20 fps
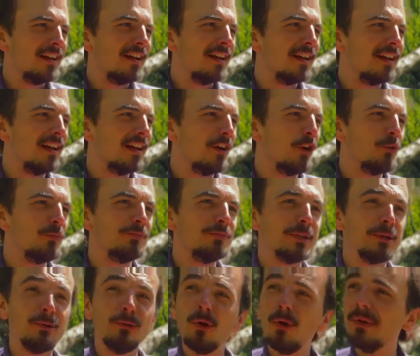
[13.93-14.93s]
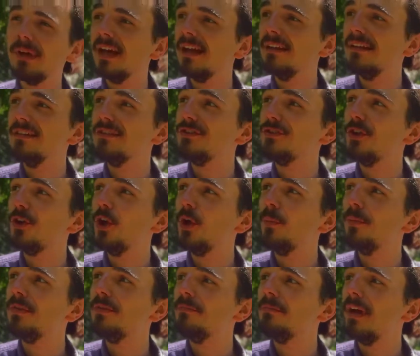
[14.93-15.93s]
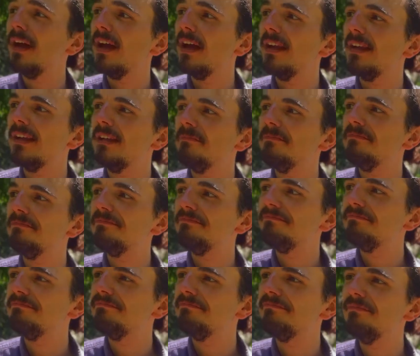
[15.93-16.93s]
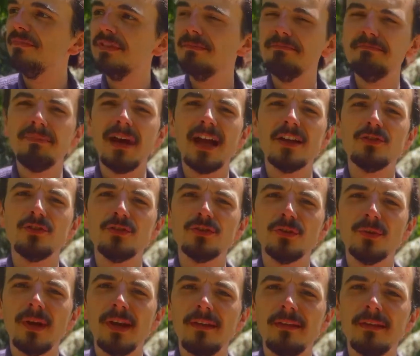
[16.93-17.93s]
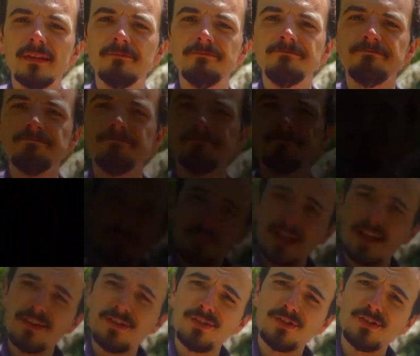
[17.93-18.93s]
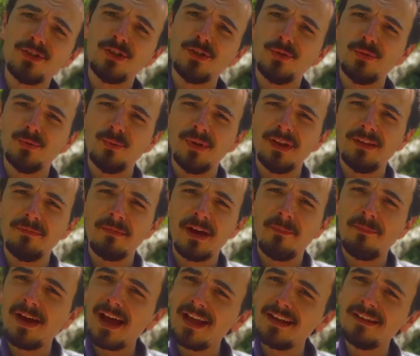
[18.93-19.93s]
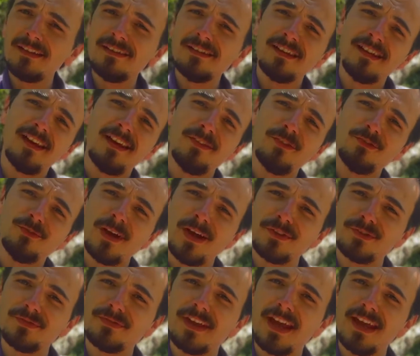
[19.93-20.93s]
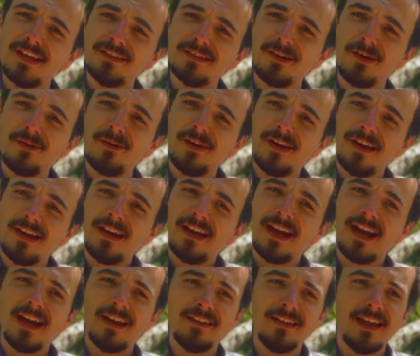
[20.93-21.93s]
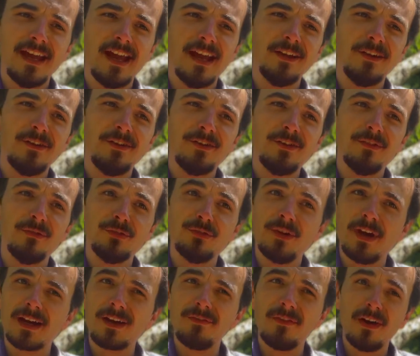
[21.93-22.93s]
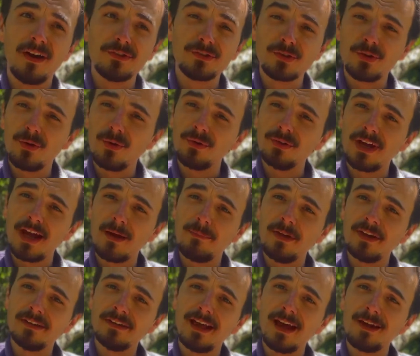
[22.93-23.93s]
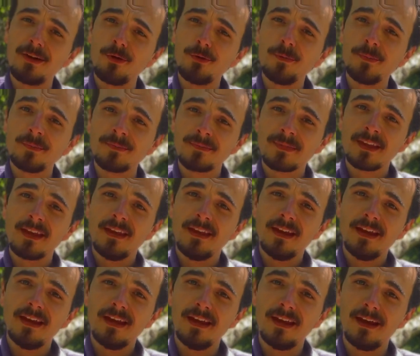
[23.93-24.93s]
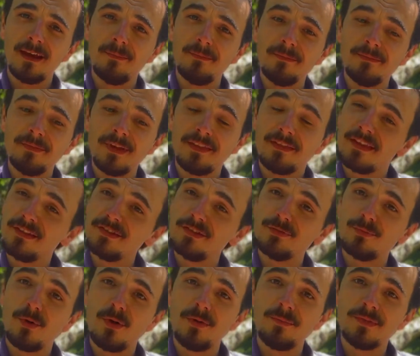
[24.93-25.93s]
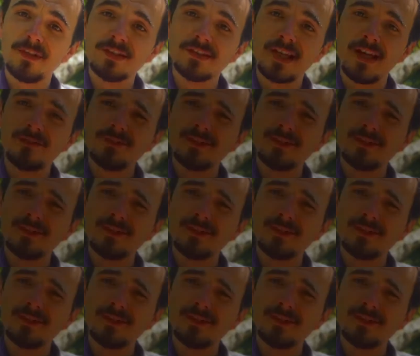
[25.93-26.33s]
Hopefully we won't get disturbed by any badgers or anything. I play this tune with my band, the Trials of Cato, at the end of a track of ours called Aberdaron, and this is what it sounds